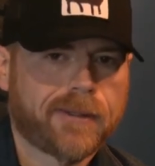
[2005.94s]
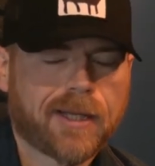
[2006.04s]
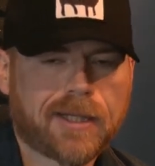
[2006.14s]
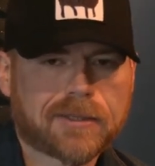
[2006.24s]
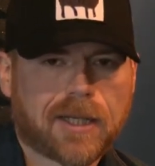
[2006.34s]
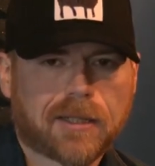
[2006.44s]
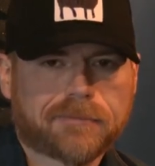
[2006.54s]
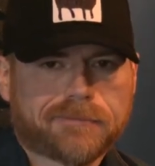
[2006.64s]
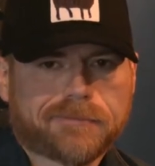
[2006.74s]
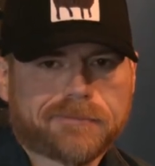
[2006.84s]
I was like,
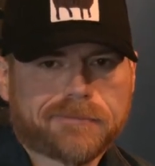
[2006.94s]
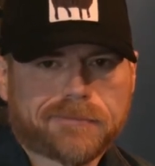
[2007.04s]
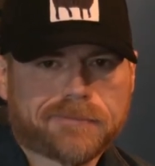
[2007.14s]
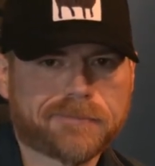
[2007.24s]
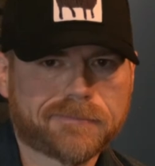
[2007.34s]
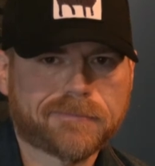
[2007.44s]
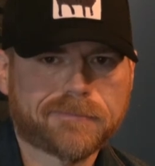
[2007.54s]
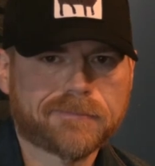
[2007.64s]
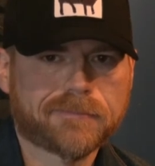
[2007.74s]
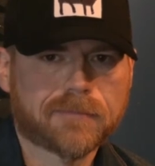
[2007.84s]

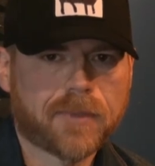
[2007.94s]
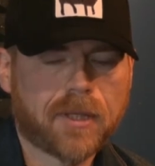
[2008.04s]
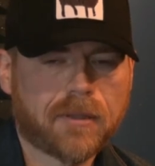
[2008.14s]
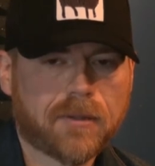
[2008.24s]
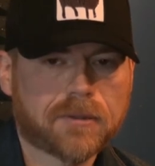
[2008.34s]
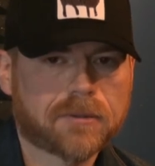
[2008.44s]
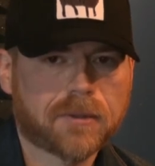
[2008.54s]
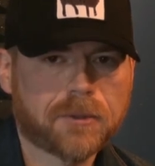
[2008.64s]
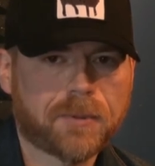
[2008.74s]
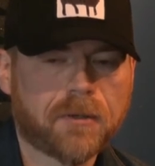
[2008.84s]
you know, let's
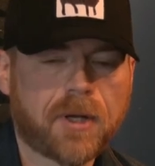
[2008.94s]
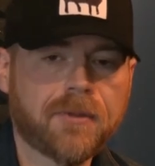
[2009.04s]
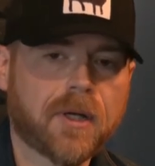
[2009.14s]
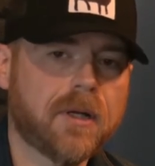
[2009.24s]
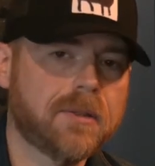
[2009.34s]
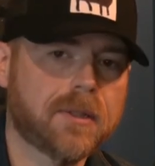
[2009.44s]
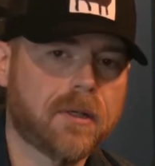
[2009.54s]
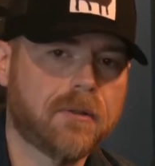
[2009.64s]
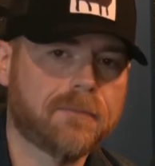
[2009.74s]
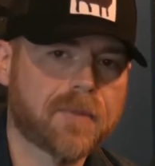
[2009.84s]
let's put them on there.
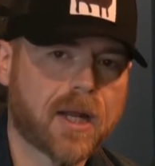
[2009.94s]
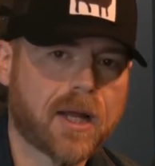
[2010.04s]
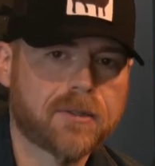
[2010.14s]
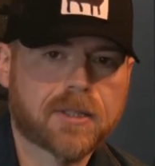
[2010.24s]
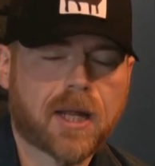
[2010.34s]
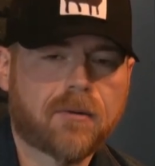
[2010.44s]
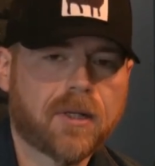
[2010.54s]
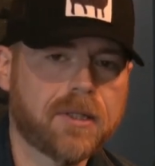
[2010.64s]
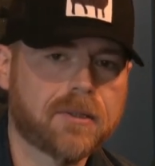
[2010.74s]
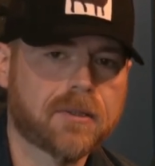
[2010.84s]
So, and I decided to
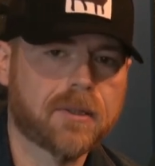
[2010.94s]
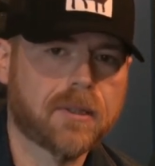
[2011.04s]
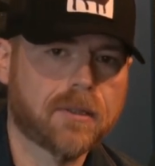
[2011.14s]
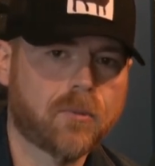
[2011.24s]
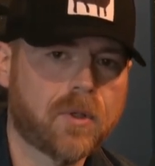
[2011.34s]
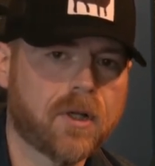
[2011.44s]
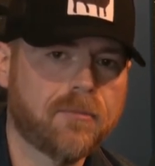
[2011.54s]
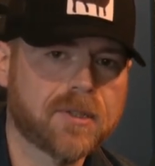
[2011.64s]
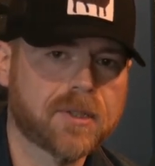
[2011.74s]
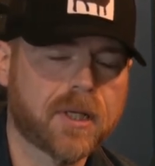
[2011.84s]
release uh, one of
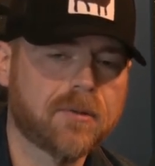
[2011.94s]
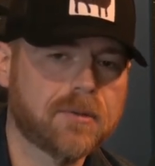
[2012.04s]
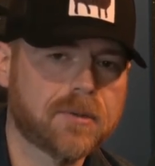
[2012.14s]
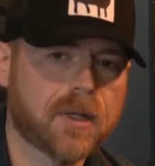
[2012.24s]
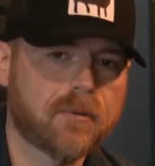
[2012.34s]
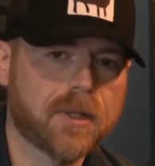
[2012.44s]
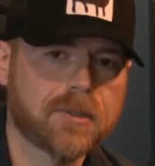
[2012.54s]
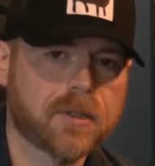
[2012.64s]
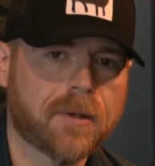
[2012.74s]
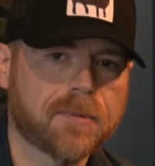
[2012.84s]
them as singles, and I
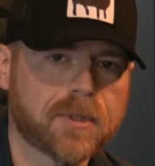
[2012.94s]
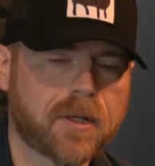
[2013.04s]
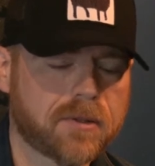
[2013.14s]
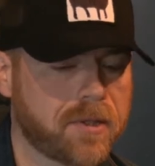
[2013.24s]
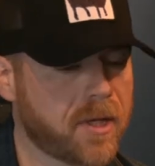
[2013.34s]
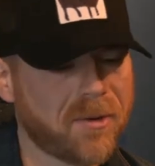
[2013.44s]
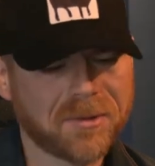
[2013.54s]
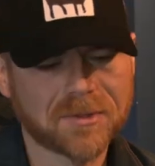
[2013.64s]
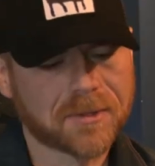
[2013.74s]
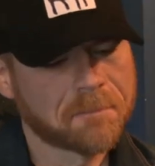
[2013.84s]
released a couple singles. Do you know
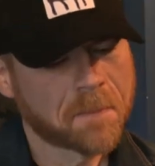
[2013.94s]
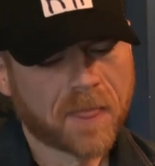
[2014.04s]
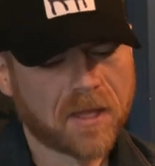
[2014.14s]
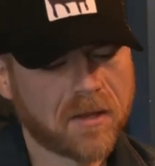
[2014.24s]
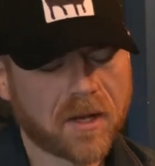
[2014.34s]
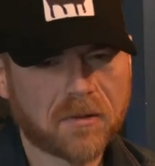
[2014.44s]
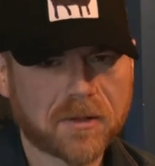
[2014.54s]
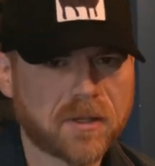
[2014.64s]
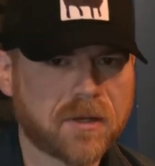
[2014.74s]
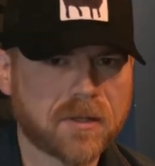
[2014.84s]
it was, you know,
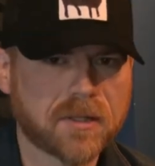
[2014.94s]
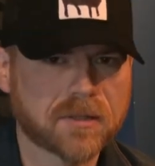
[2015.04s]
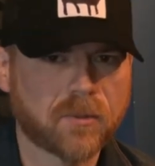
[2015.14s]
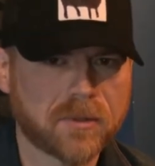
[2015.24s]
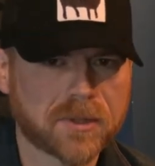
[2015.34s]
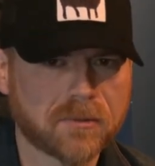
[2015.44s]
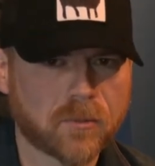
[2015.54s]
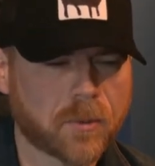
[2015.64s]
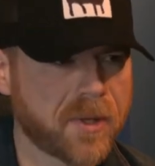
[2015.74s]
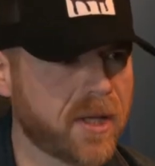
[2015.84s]
during this we
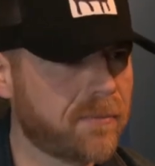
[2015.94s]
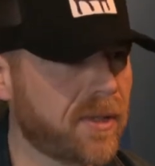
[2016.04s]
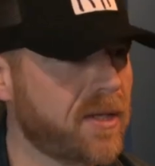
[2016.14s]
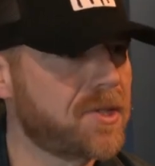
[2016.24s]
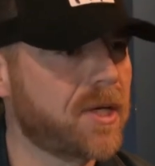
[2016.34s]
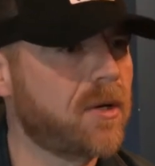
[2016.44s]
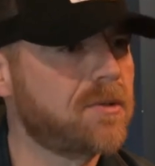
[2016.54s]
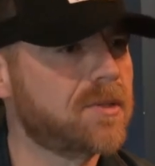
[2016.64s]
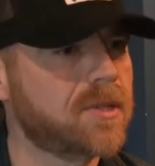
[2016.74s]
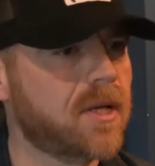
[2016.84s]
weren't playing playing
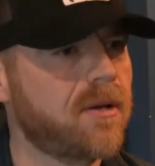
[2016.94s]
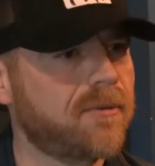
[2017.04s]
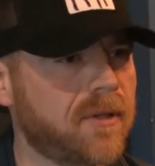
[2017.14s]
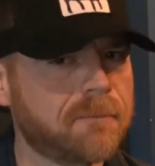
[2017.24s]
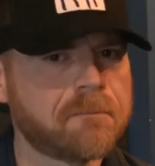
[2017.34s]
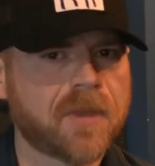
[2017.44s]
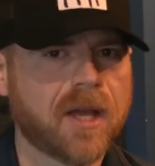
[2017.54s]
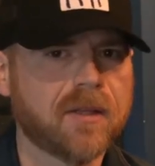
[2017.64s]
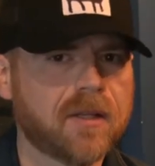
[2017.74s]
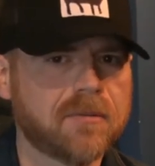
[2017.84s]
shows and stuff, and
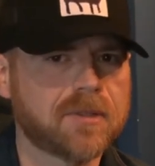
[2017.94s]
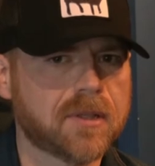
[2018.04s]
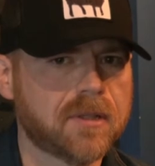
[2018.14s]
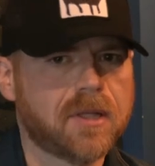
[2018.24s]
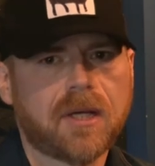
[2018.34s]
I thought it was a